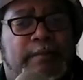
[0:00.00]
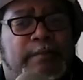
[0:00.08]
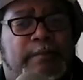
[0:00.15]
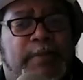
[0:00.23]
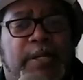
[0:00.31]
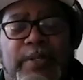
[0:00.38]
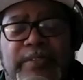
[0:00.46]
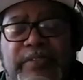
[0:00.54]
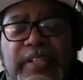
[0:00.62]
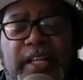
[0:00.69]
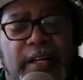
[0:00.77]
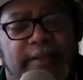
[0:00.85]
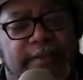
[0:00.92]
Brainwave's
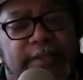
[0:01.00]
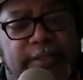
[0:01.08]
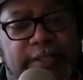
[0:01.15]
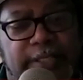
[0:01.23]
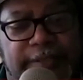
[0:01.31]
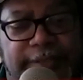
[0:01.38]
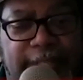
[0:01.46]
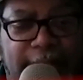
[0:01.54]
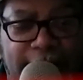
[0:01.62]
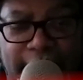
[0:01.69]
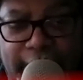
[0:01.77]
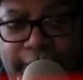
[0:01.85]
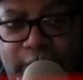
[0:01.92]
like, of course, I
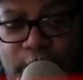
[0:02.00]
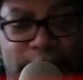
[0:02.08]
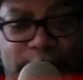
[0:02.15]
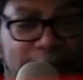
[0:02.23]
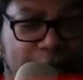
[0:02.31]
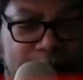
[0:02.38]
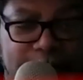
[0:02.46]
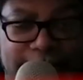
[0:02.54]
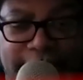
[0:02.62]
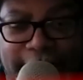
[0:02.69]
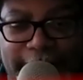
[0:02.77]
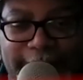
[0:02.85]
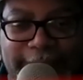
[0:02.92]
have no problem with
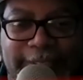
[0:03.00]
that.